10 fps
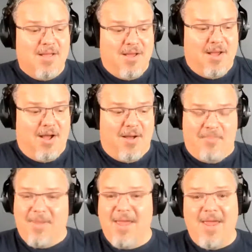
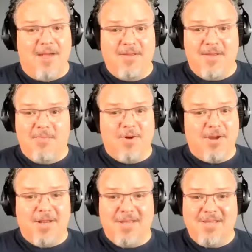And we're
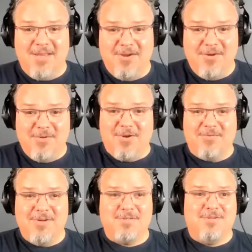going to continue to do our
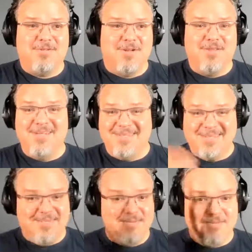research on
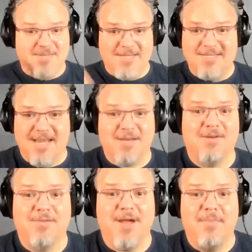these
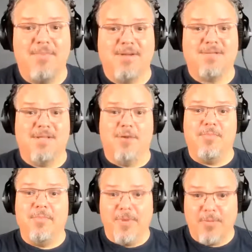technical topics that help
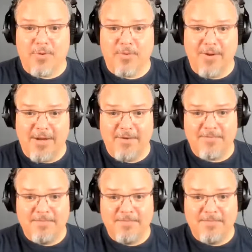you be more creative.